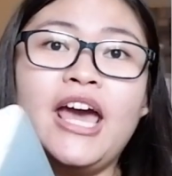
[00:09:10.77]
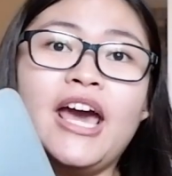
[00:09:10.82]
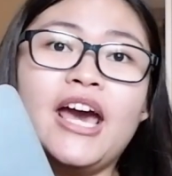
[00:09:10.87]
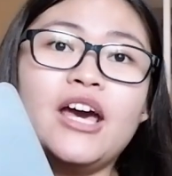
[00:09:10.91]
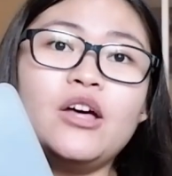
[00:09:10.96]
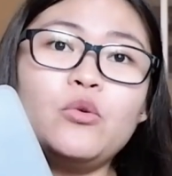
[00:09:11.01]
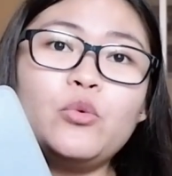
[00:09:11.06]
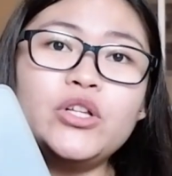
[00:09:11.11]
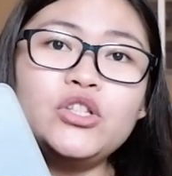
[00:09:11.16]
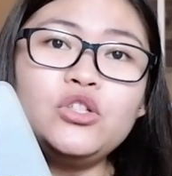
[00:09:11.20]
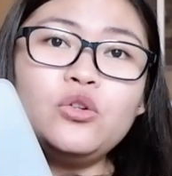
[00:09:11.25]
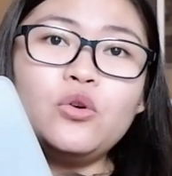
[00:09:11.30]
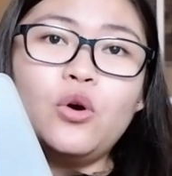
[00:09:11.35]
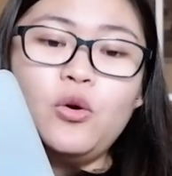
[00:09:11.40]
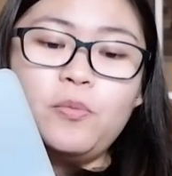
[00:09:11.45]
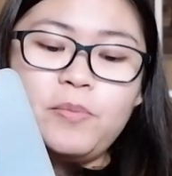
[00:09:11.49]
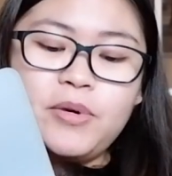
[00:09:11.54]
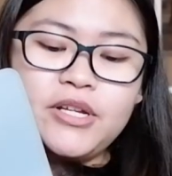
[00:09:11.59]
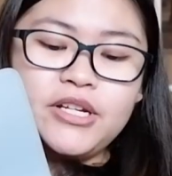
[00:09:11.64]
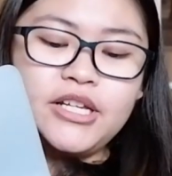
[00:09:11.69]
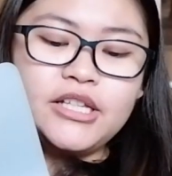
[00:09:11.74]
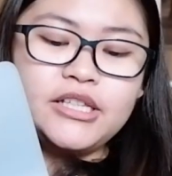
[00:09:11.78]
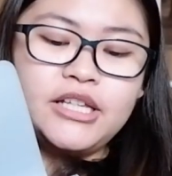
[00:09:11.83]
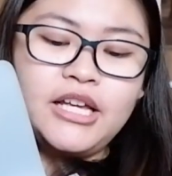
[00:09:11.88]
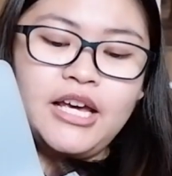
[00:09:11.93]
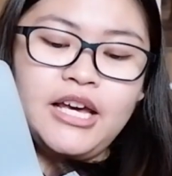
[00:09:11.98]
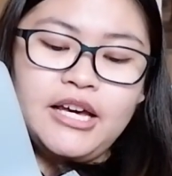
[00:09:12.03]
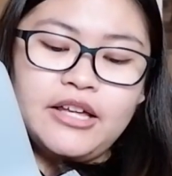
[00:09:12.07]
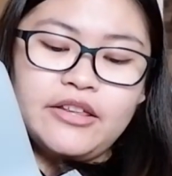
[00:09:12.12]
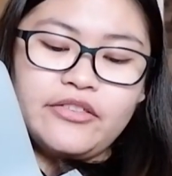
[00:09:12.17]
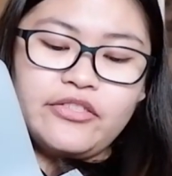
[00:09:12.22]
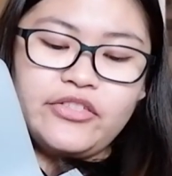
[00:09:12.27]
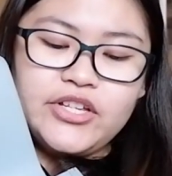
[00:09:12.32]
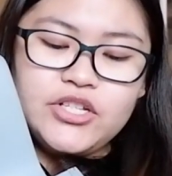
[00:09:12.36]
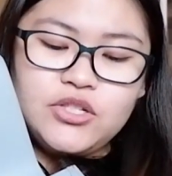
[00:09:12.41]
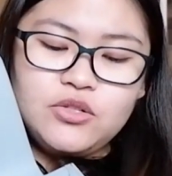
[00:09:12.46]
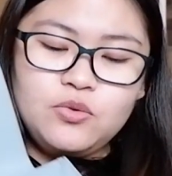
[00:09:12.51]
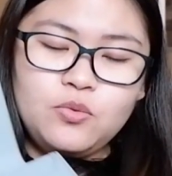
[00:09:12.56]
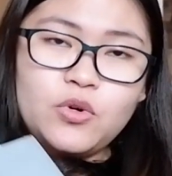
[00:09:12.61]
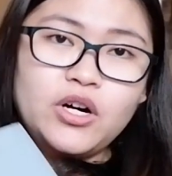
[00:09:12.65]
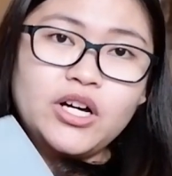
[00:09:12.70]
And when you open it,
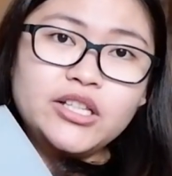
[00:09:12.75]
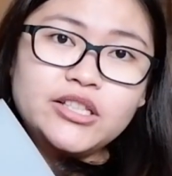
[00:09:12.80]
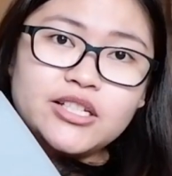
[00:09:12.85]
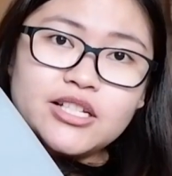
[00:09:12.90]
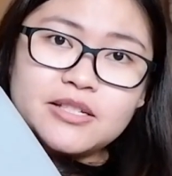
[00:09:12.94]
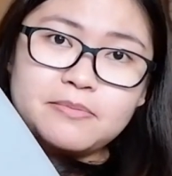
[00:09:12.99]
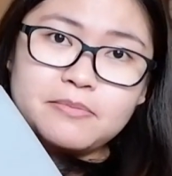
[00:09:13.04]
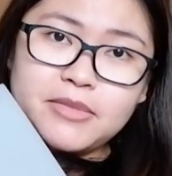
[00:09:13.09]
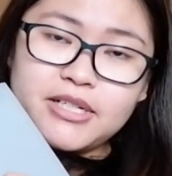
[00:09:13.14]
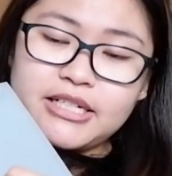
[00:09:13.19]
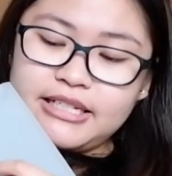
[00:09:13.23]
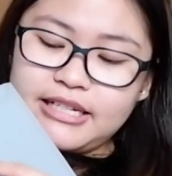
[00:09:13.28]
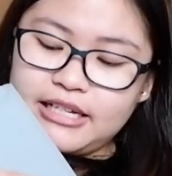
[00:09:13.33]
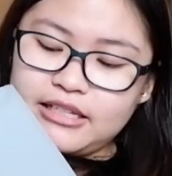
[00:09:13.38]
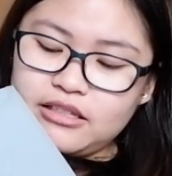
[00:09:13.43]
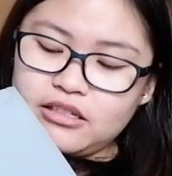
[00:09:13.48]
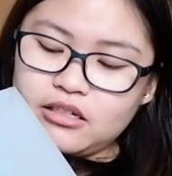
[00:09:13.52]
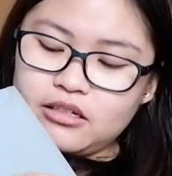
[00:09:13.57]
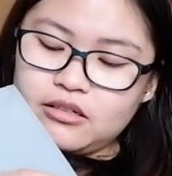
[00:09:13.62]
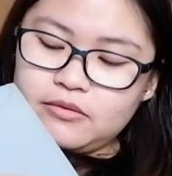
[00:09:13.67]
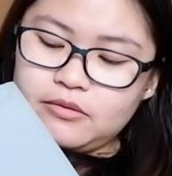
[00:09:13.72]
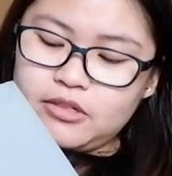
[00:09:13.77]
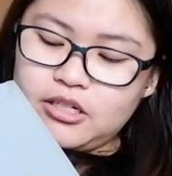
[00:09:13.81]
this magnetic